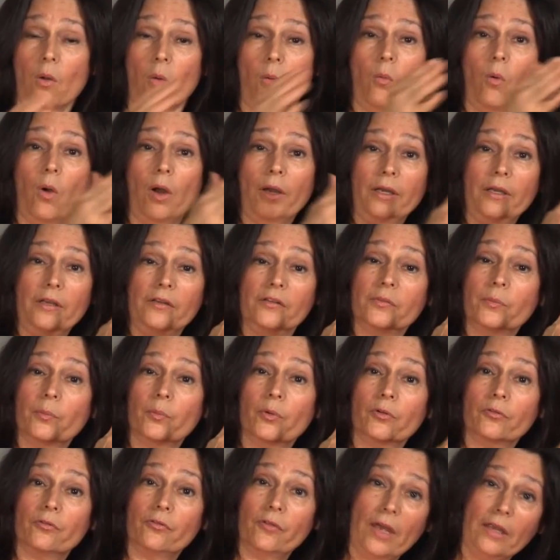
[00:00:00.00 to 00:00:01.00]
One is
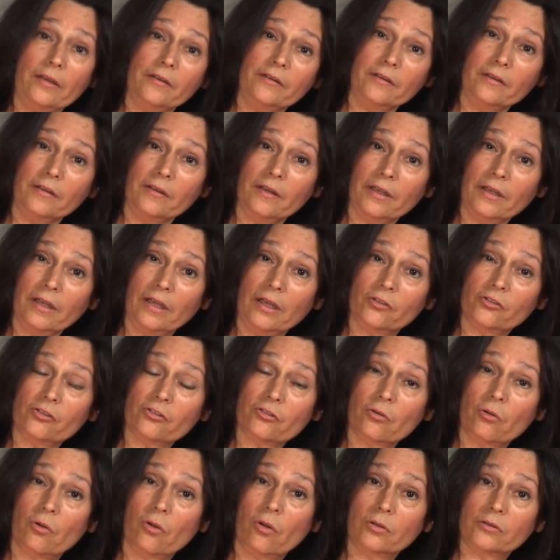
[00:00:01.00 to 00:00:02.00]
preventing the
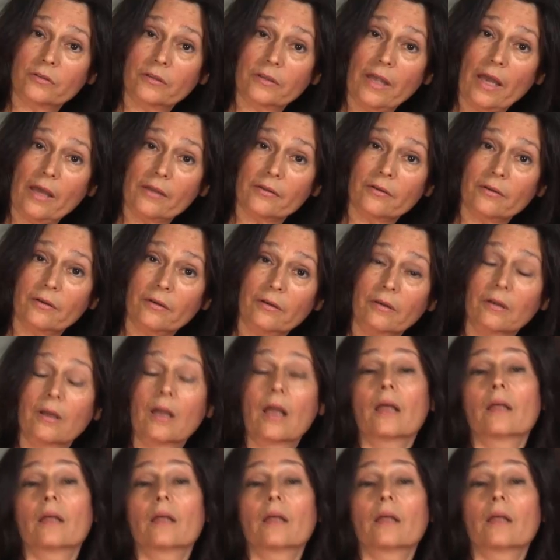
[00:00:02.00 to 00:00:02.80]
cancer altogether.